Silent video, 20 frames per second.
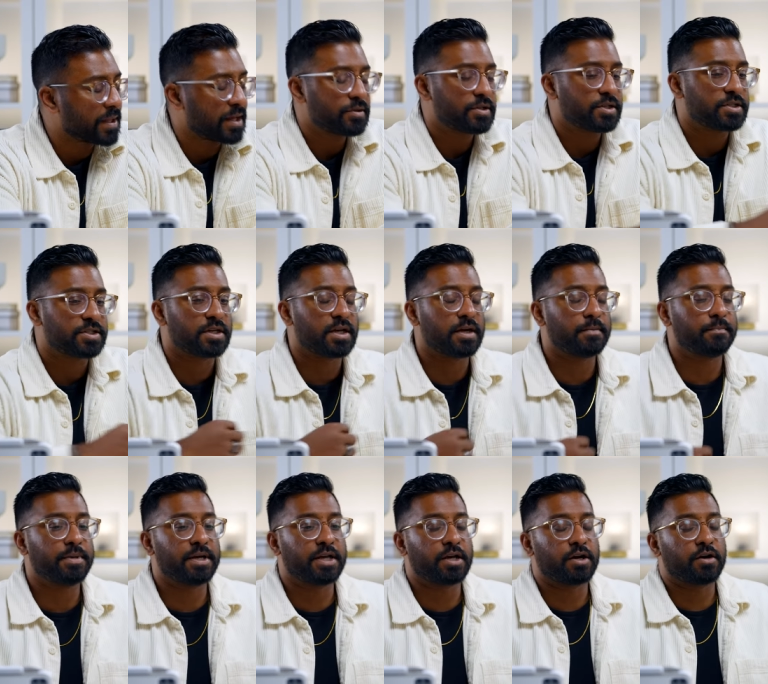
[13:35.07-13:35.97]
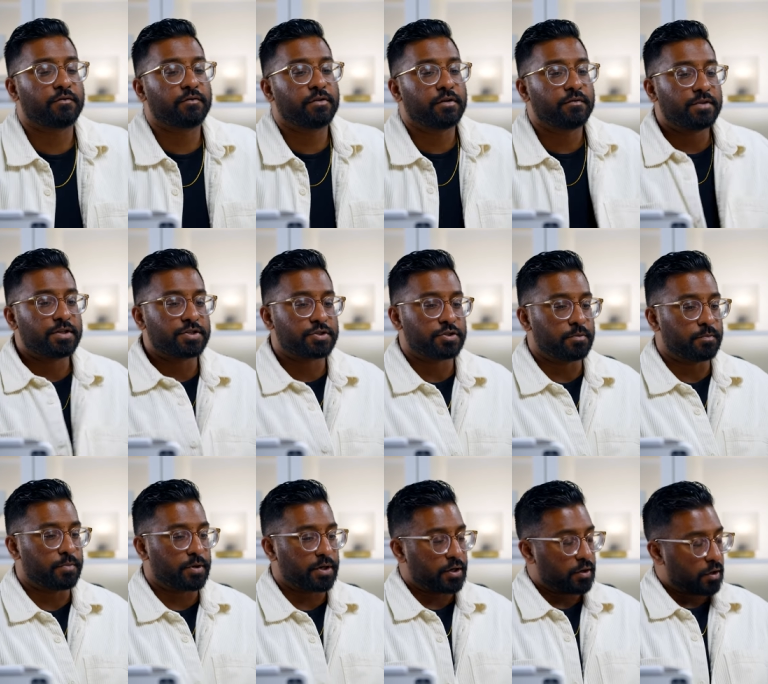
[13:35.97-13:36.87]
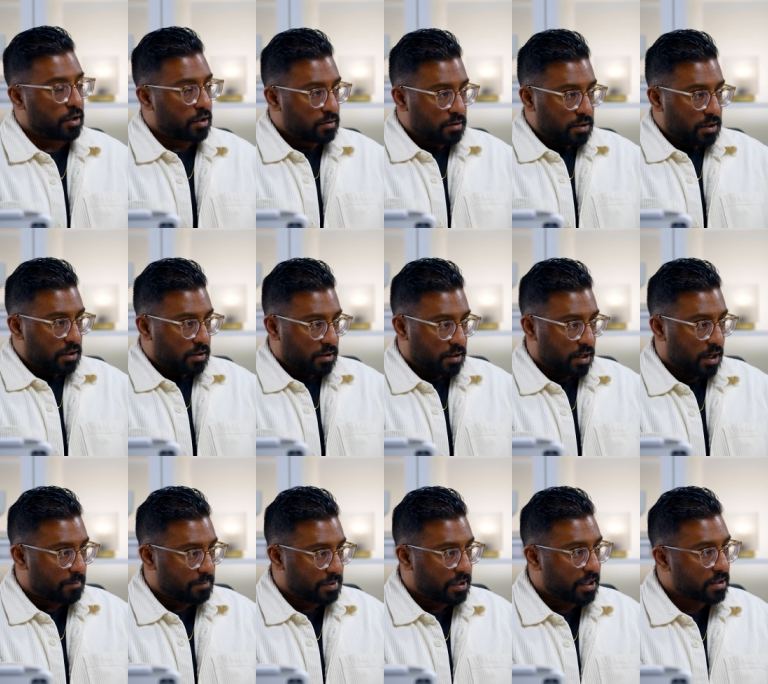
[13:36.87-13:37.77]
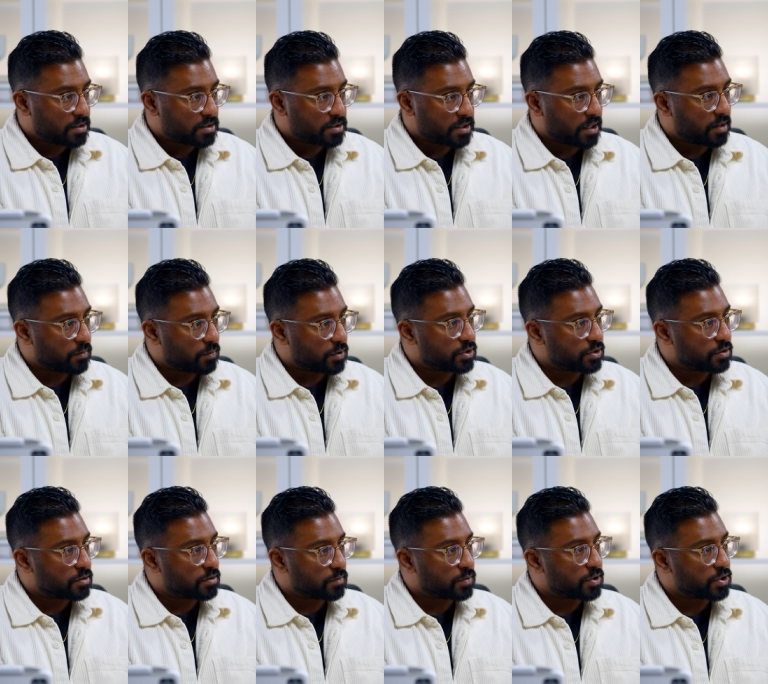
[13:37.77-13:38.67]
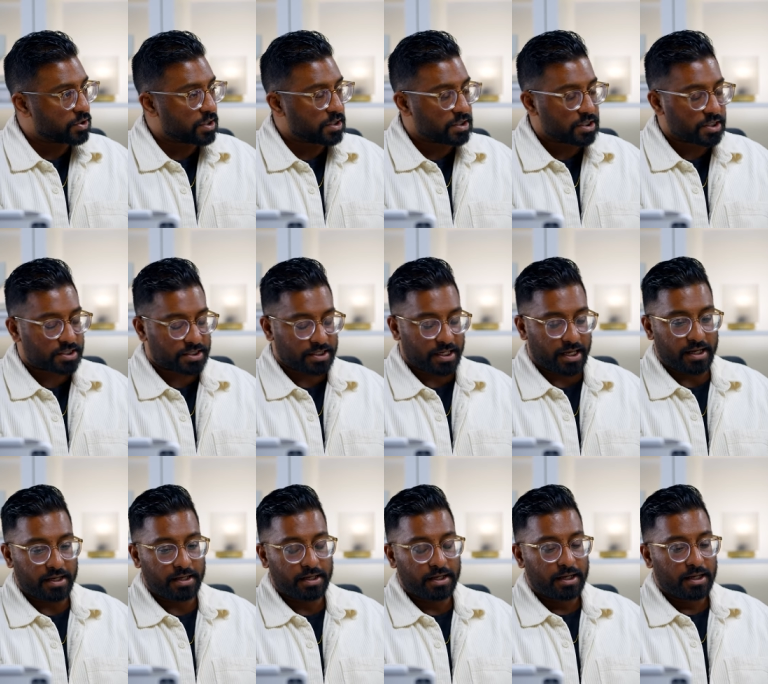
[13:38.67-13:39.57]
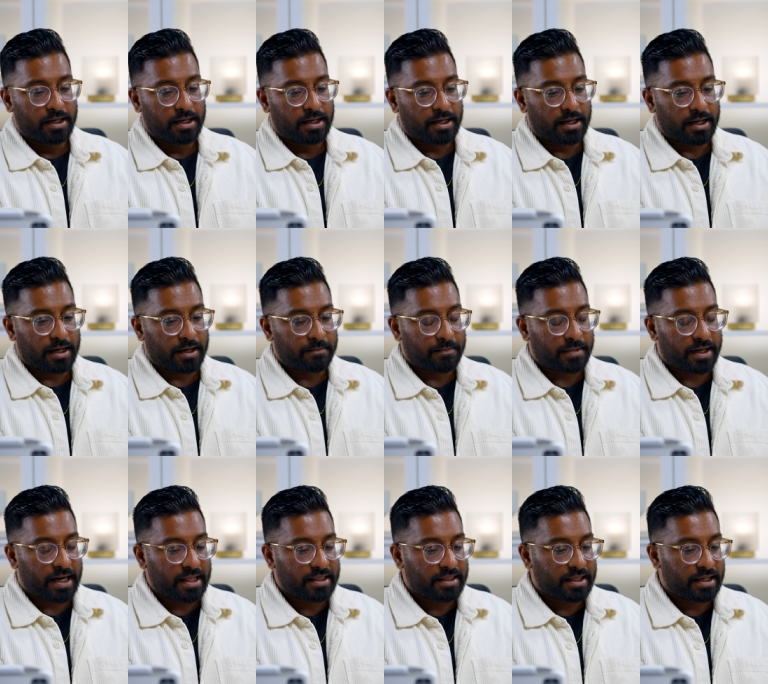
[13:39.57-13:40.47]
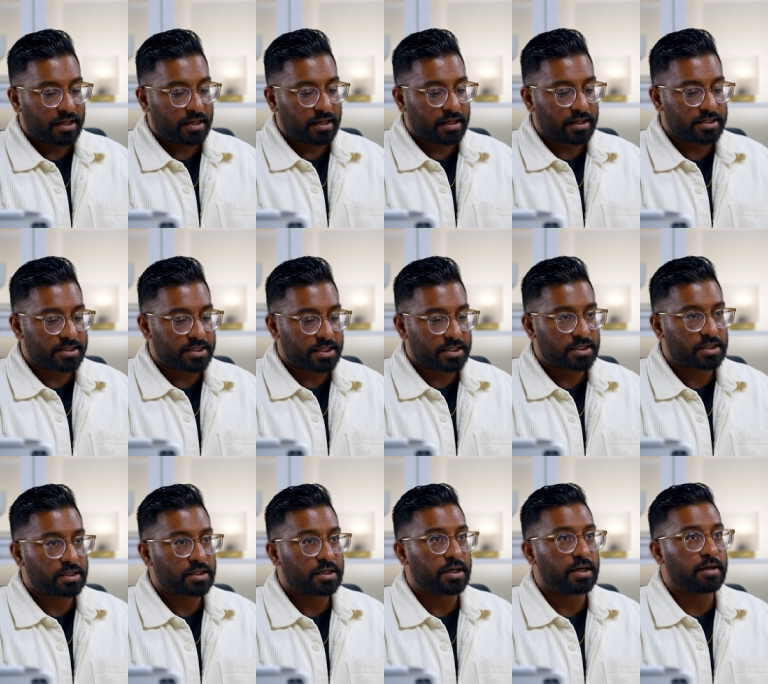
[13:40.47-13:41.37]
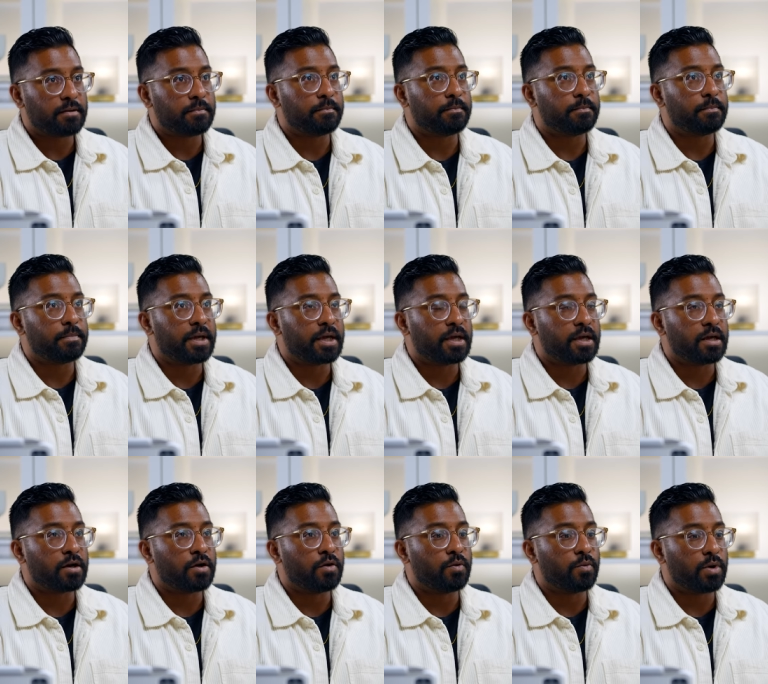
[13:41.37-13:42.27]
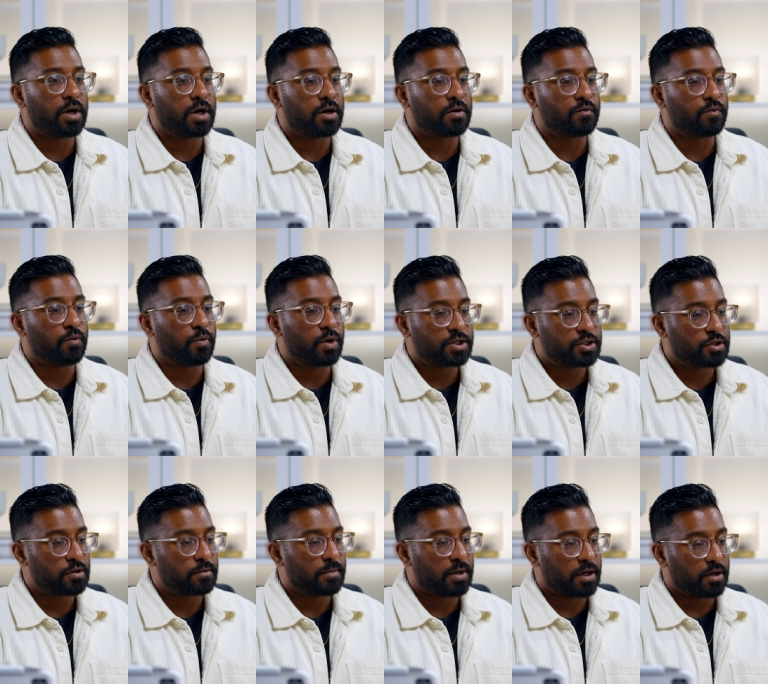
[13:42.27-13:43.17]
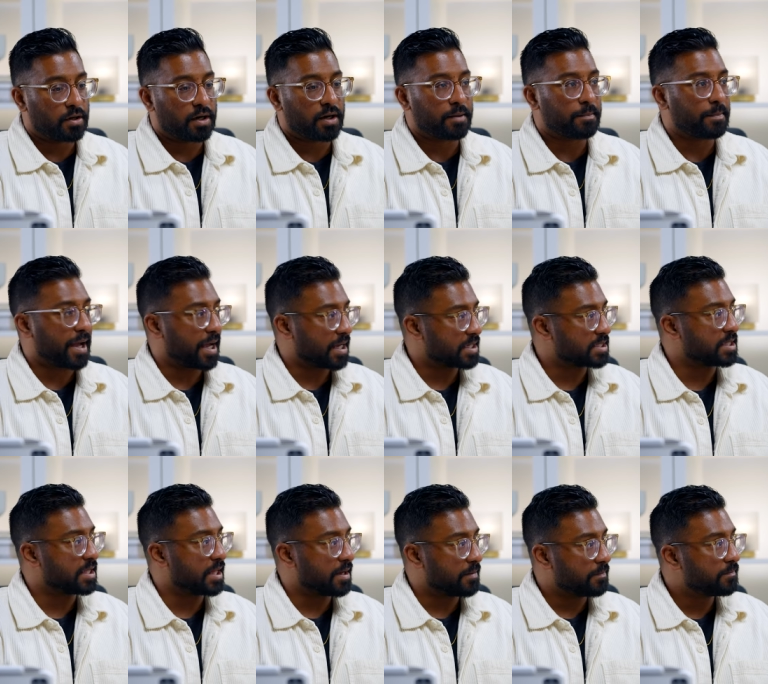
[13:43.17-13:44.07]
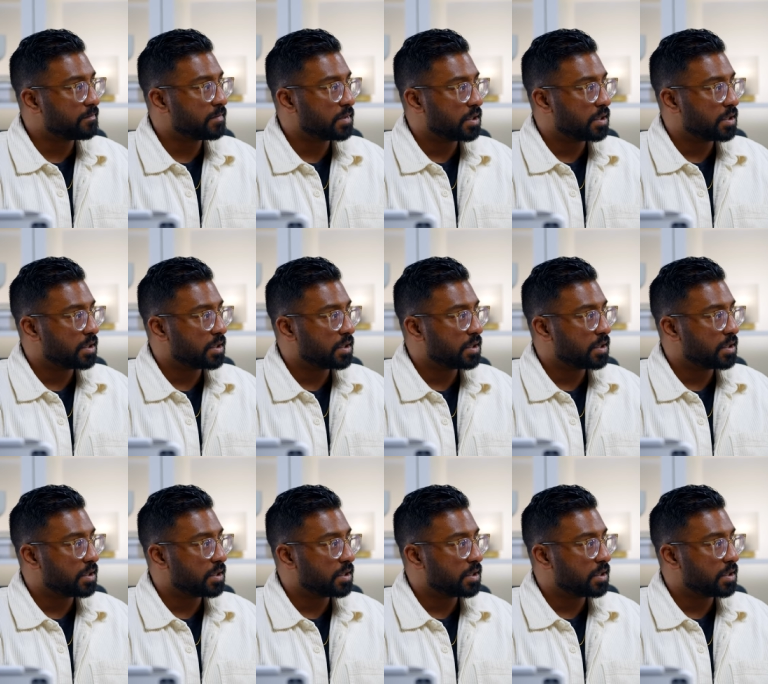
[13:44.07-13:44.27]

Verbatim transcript: I just say be careful of the superhero complex, yeah, kind of what you, what you just said. Mm-hmm. um, and I think consistently being aware of what you're mirroring back to them.